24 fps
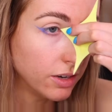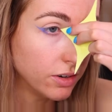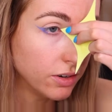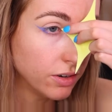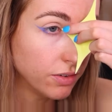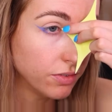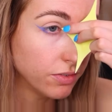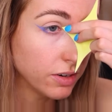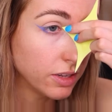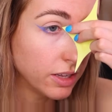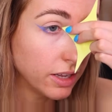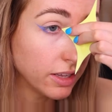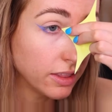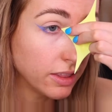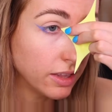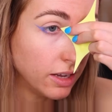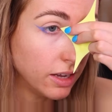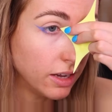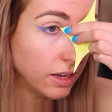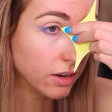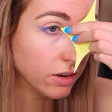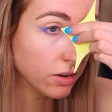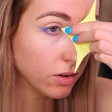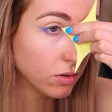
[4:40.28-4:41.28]
I do it for, like, the
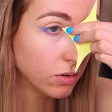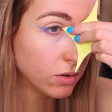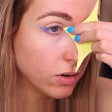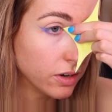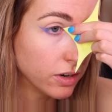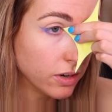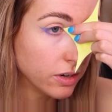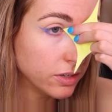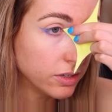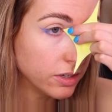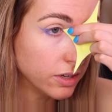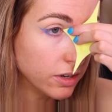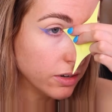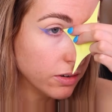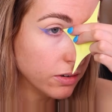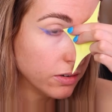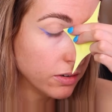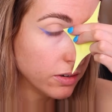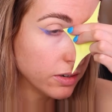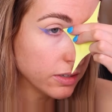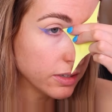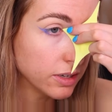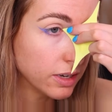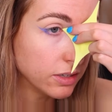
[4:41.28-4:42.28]
inner corner,
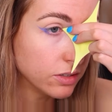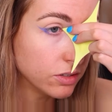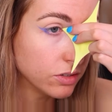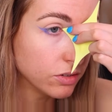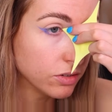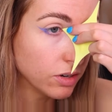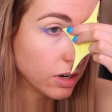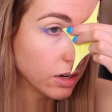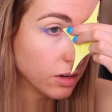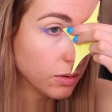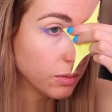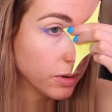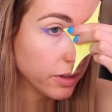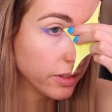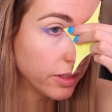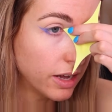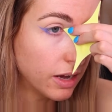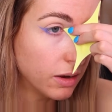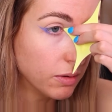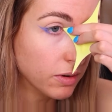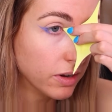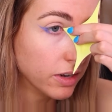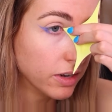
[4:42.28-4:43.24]
too? Because I struggle with that